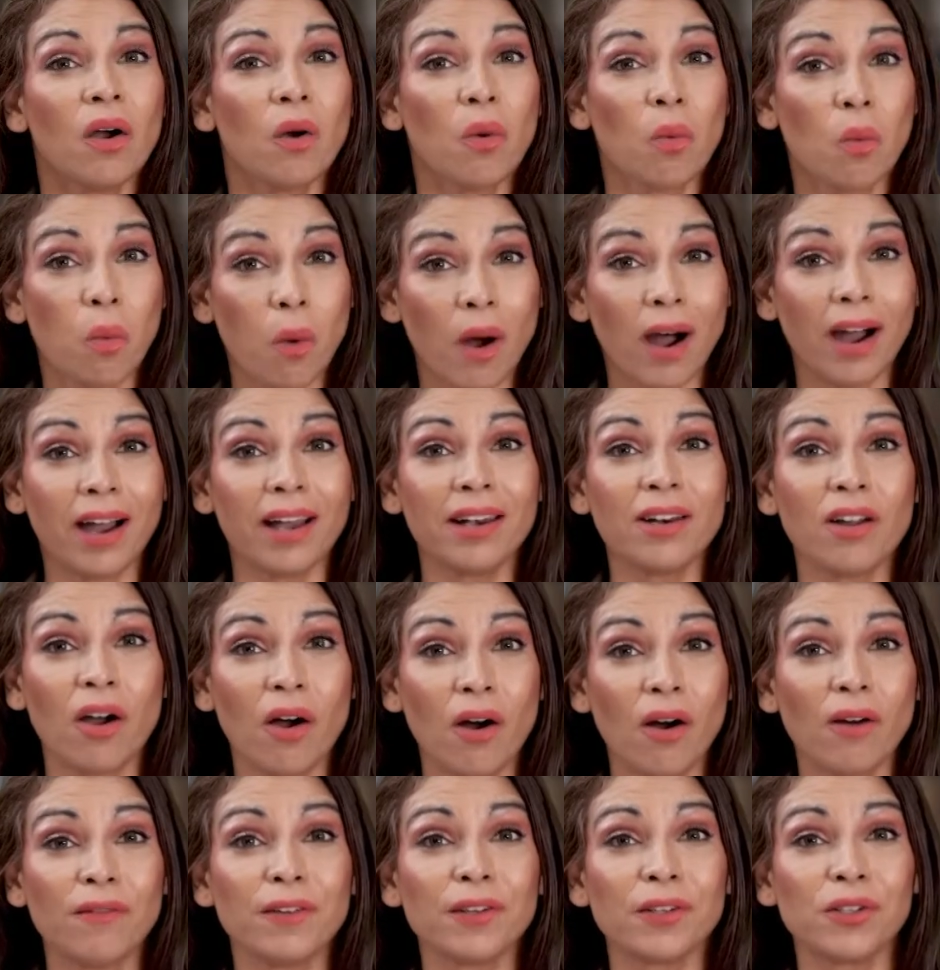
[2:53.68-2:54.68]
one
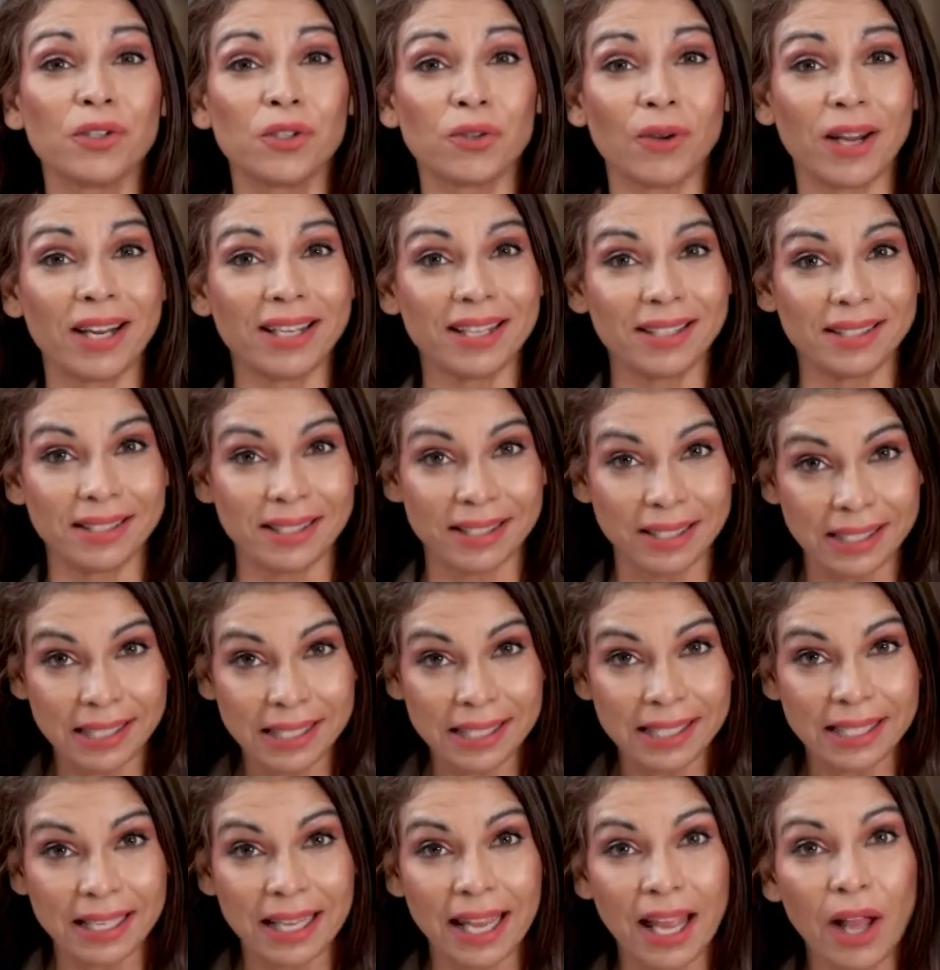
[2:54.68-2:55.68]
of Australia's
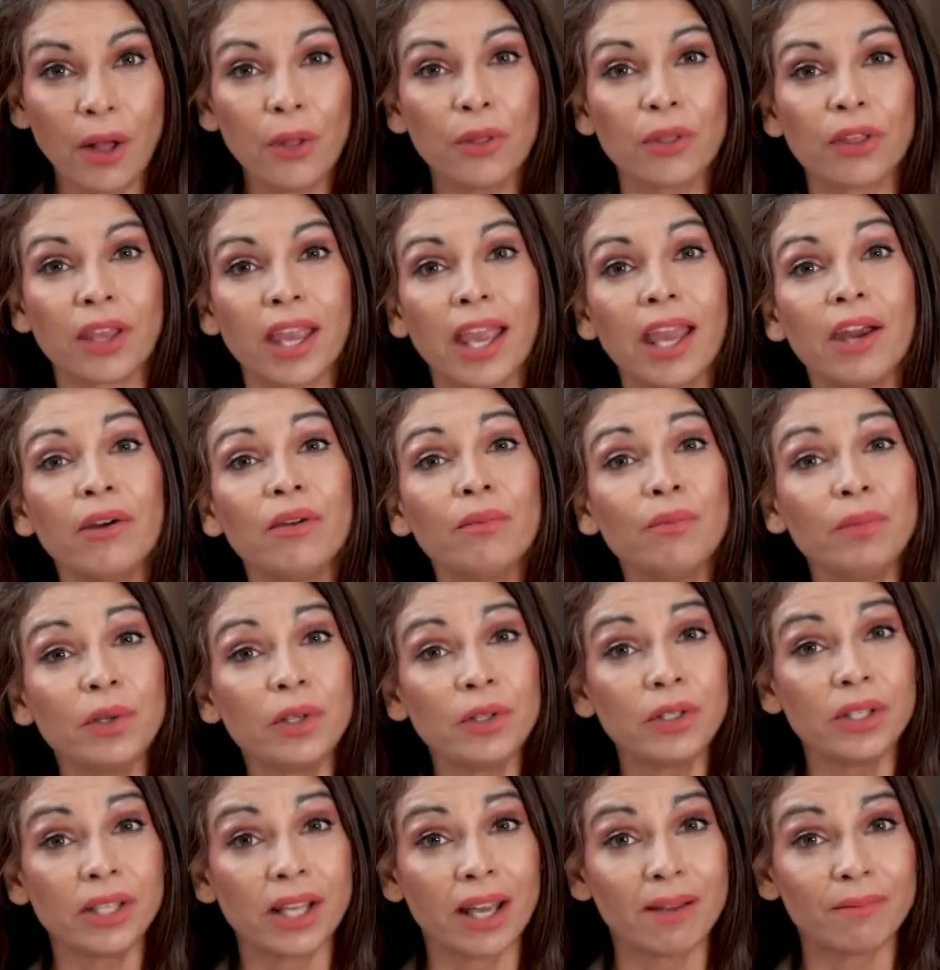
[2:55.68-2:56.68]
leading healthcare and
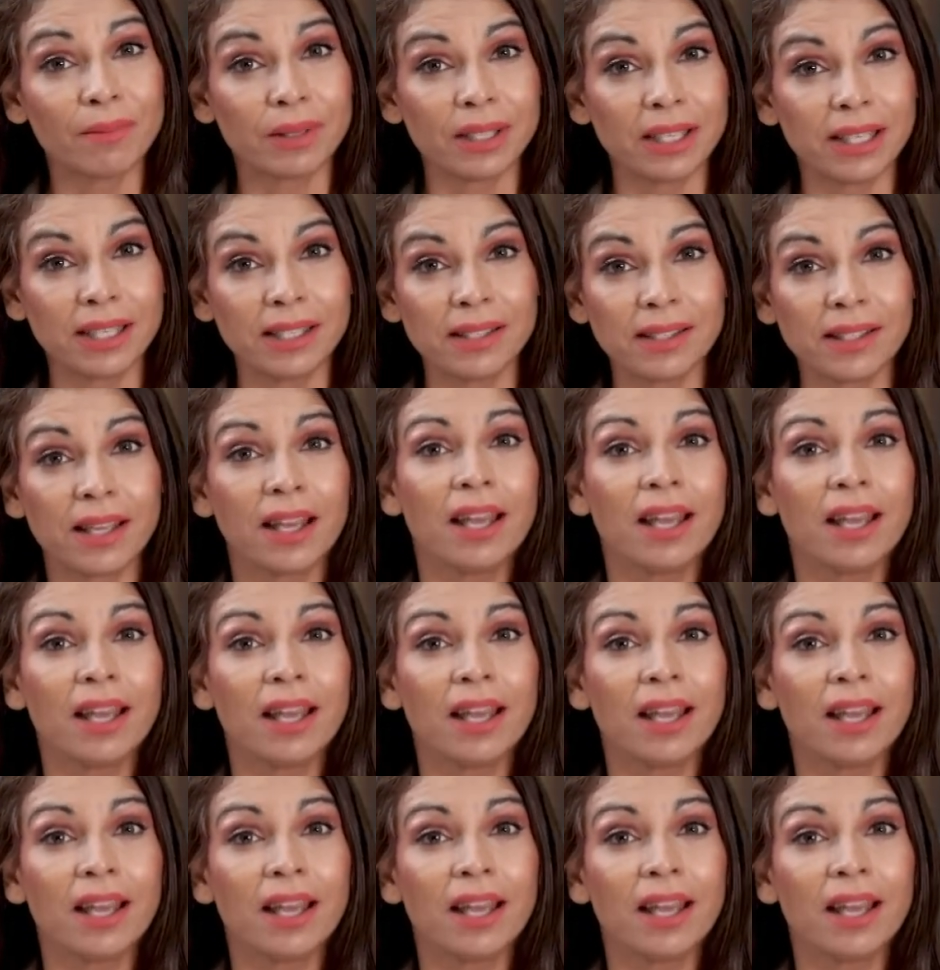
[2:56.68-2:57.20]
beauty companies,